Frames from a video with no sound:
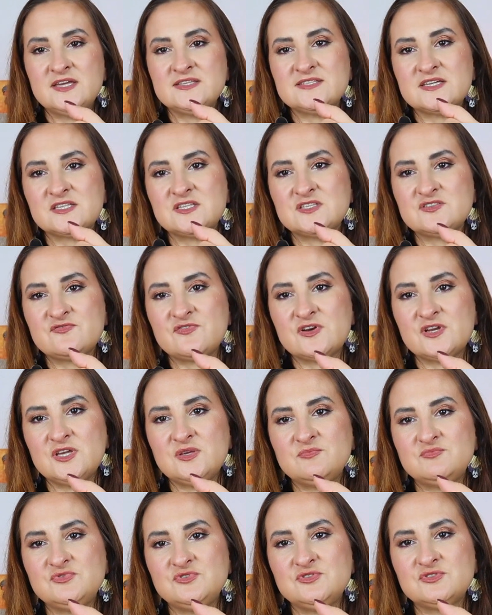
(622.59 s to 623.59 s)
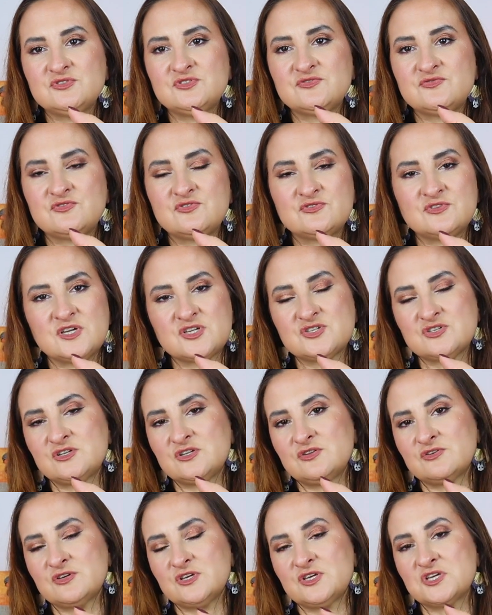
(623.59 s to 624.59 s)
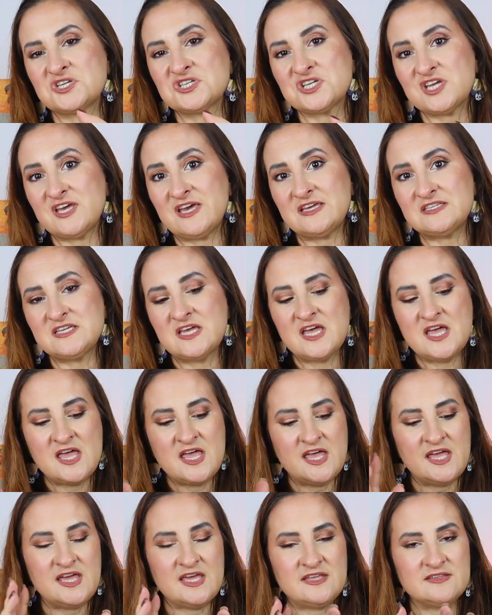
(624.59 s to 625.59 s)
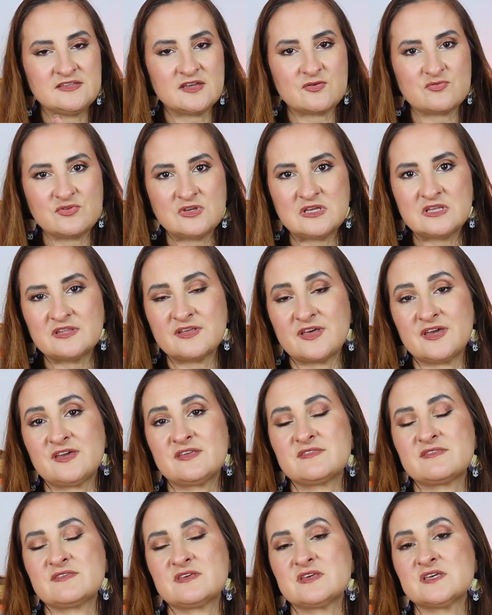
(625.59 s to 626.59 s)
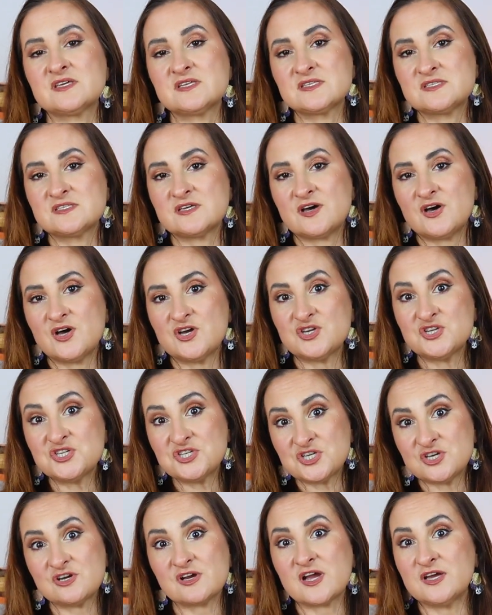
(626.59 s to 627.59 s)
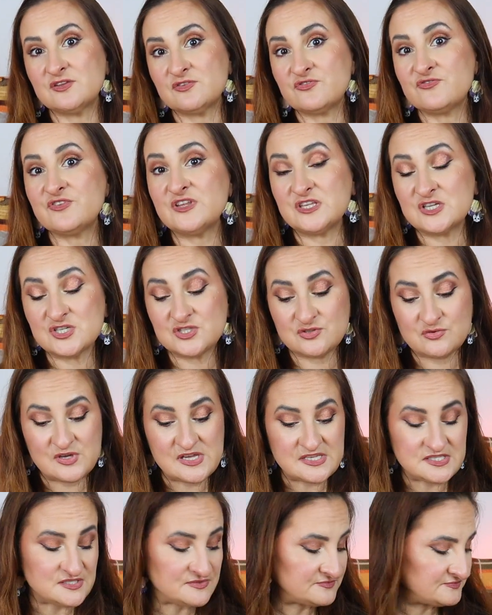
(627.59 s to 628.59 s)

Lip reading: It's like this very beautiful, naturally looking shade, and I really like this sheer kind of finish to it.